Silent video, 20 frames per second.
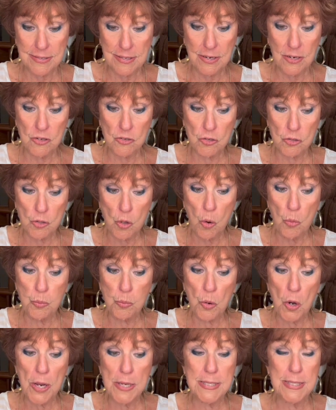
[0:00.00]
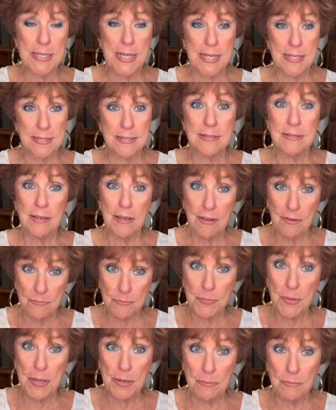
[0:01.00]
in a slow process of
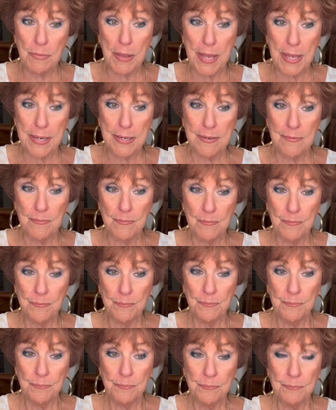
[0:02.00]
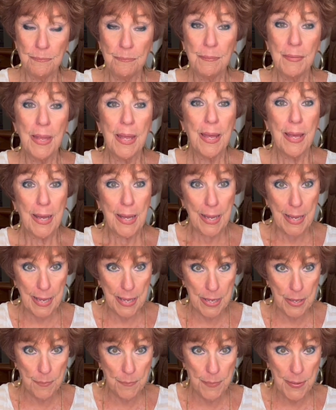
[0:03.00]
being made. I
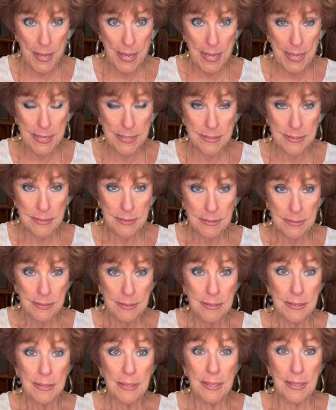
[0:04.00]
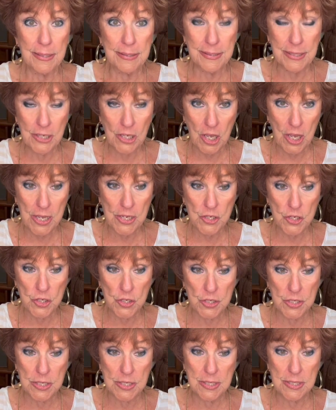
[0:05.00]
abide in the
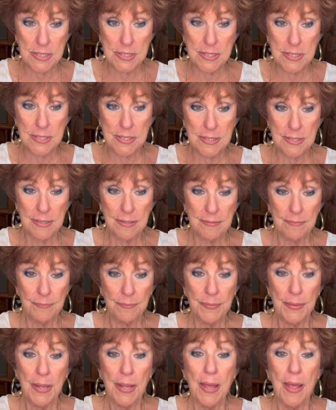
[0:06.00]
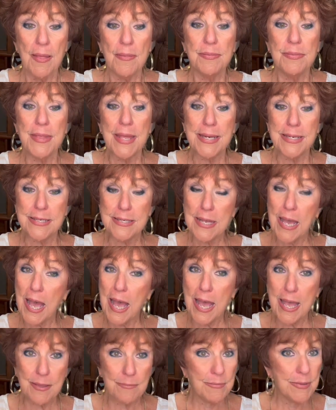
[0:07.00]
consciousness that
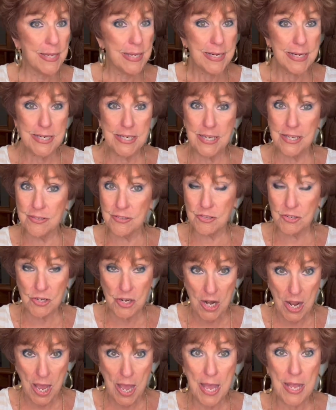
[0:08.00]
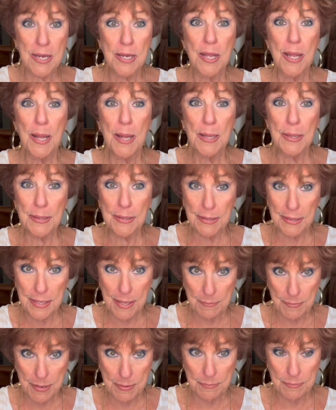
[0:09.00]
time does not
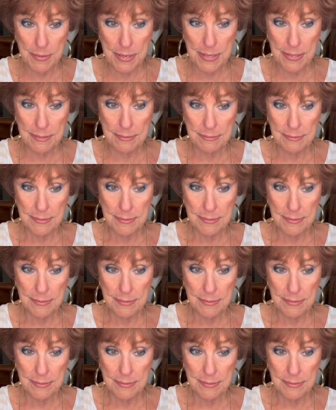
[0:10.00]
limit me.